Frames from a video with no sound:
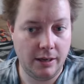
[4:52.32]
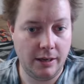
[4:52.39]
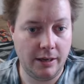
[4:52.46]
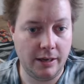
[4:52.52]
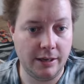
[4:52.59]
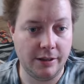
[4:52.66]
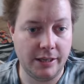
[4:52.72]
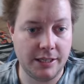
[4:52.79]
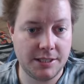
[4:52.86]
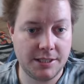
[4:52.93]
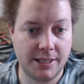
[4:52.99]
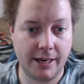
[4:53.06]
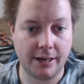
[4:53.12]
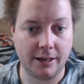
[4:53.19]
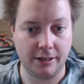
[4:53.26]
in the
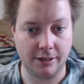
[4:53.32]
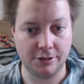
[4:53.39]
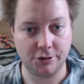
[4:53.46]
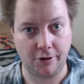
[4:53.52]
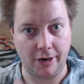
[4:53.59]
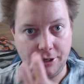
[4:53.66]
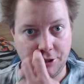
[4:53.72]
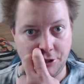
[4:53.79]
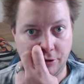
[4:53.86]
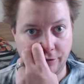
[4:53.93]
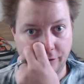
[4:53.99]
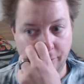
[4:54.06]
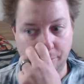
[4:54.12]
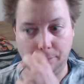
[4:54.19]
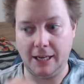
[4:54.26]
second iteration of
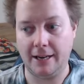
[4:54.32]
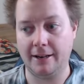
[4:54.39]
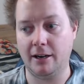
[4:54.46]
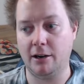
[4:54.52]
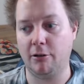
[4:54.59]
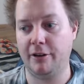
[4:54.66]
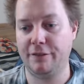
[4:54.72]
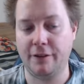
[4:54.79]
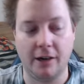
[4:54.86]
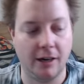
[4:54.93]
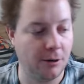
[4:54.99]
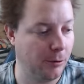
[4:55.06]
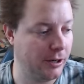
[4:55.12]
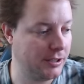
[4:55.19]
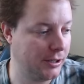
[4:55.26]
the BladeRF
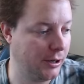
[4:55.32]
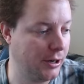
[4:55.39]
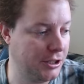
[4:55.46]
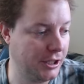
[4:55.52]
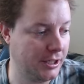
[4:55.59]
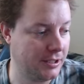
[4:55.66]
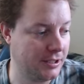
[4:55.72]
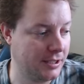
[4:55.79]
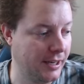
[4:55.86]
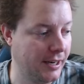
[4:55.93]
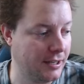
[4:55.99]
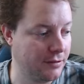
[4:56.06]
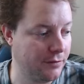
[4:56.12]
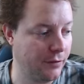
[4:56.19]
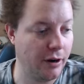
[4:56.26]
hardware. So as you can see,
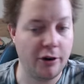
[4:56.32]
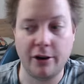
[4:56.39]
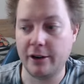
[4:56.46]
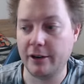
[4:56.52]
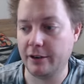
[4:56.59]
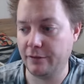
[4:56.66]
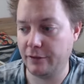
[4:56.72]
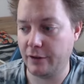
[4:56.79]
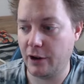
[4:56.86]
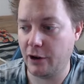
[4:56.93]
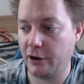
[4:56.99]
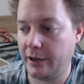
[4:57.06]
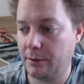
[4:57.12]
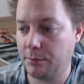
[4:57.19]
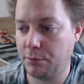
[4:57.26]
it's very,
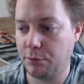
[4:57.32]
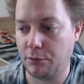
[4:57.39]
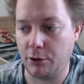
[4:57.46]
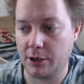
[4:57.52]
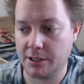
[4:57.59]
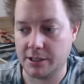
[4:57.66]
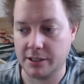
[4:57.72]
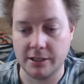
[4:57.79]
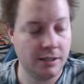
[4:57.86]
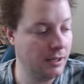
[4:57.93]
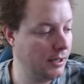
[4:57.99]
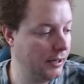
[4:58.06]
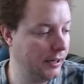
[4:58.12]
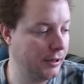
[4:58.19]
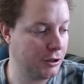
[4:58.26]
very pricey.
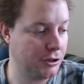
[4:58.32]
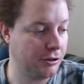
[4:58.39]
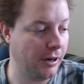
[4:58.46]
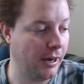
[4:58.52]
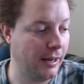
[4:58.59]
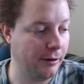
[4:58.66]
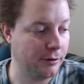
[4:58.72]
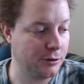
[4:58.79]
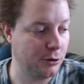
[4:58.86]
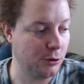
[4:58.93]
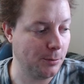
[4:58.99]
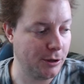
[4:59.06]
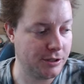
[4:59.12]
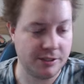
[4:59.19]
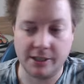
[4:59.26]
In Australia, it's
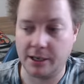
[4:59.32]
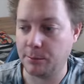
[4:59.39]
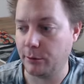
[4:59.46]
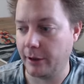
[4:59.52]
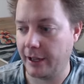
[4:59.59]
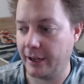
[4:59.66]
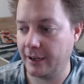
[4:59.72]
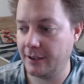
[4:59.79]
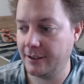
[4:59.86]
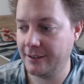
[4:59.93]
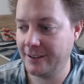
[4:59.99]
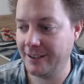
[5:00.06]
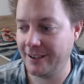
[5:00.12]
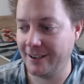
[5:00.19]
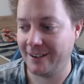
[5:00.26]
almost double that.
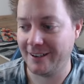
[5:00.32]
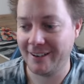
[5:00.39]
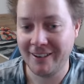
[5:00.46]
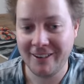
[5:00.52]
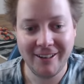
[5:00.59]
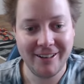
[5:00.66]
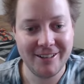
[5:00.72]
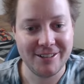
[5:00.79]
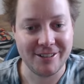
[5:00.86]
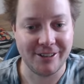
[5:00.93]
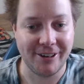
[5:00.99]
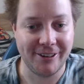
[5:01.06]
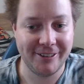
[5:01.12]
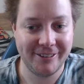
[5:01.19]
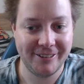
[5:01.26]

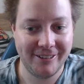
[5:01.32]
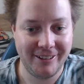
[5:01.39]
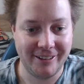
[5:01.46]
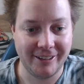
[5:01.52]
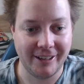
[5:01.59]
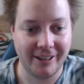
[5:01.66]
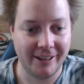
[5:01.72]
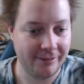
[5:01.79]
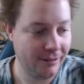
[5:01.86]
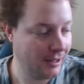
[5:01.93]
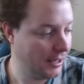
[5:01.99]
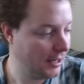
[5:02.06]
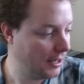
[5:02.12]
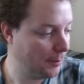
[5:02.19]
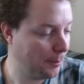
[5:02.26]
So, yeah.
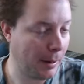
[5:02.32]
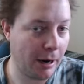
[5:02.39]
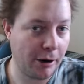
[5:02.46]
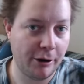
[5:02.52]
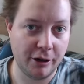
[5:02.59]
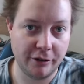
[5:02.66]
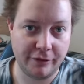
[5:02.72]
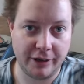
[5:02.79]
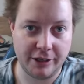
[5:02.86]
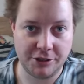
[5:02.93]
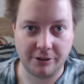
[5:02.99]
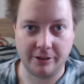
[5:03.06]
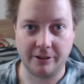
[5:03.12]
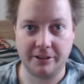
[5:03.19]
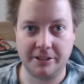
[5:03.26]
Barrier of
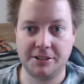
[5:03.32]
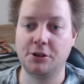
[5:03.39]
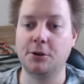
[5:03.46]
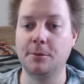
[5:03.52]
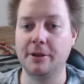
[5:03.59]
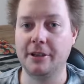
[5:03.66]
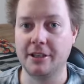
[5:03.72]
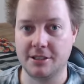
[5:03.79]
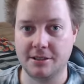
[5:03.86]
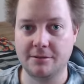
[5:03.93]
entry to this hobby is